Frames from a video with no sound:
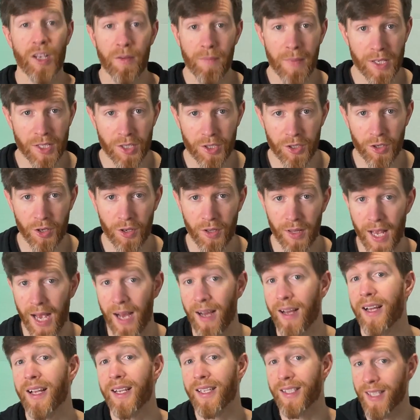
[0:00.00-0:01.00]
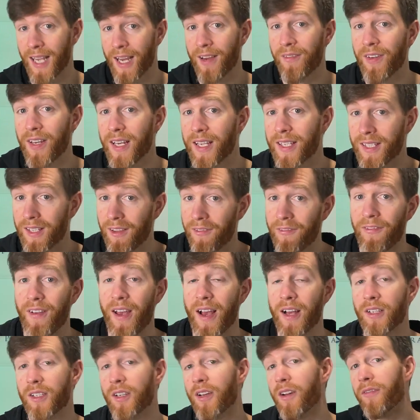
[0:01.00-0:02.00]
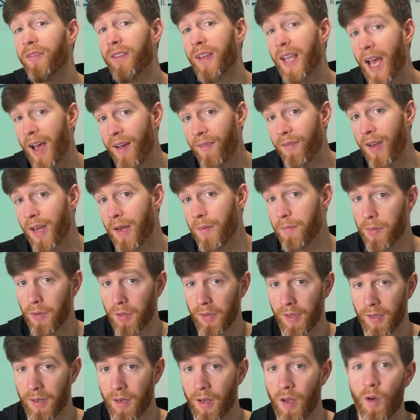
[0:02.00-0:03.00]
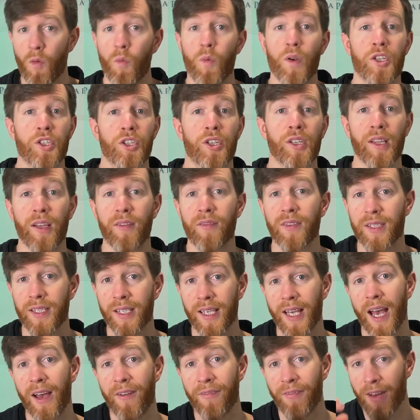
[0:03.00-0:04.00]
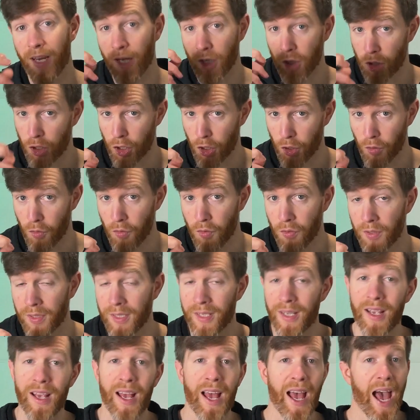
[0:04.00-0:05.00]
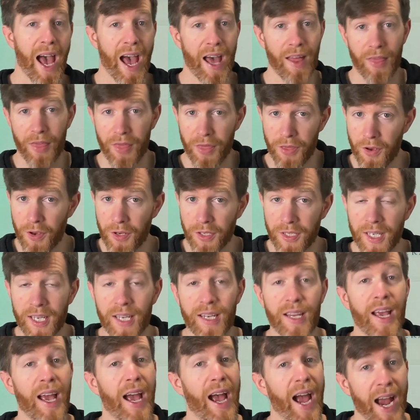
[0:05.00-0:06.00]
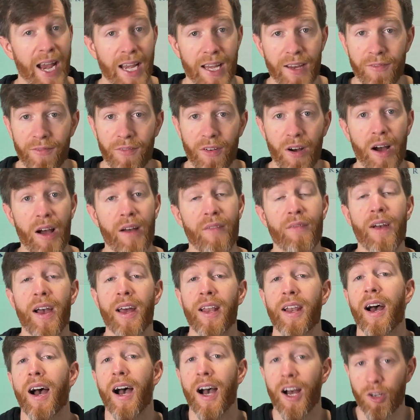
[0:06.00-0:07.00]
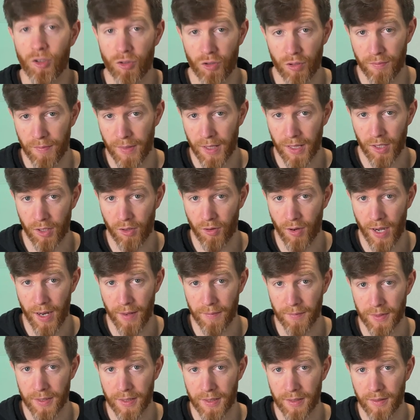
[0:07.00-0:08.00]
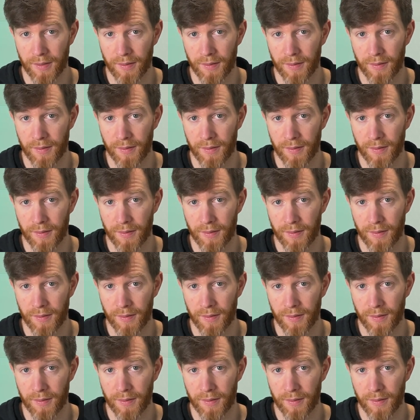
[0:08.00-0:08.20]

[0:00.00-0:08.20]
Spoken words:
I mentioned earlier, David is the founder of Caffeine Bullet, which delivers caffeine chews at 30, 85, and 100 milligrams.